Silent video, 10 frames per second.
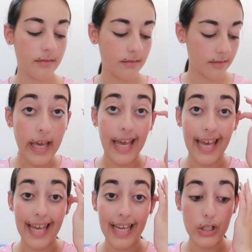
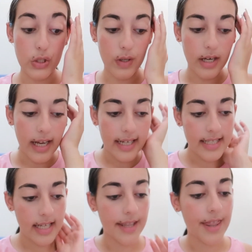Okay, so the next
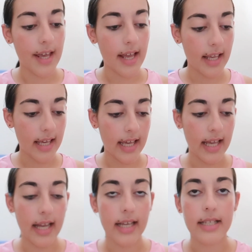thing
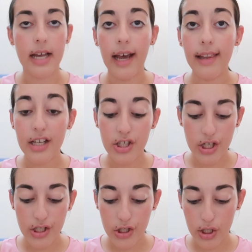is
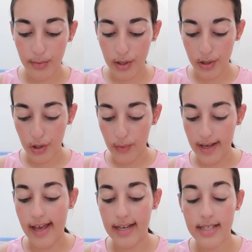eyelashes. So I'm gonna go
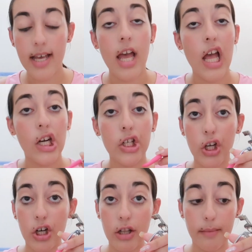ahead,
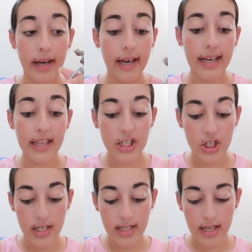curl my
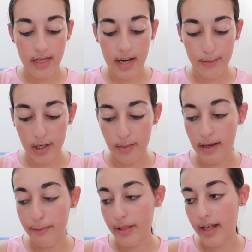eyelashes, and then I'm gonna be
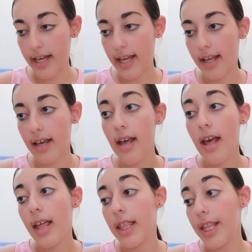applying
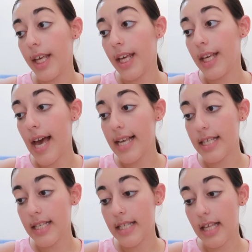the
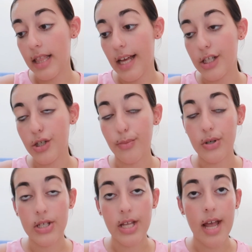Essence Lash
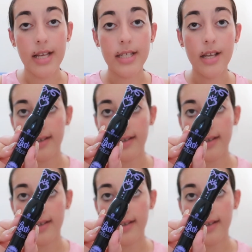Princess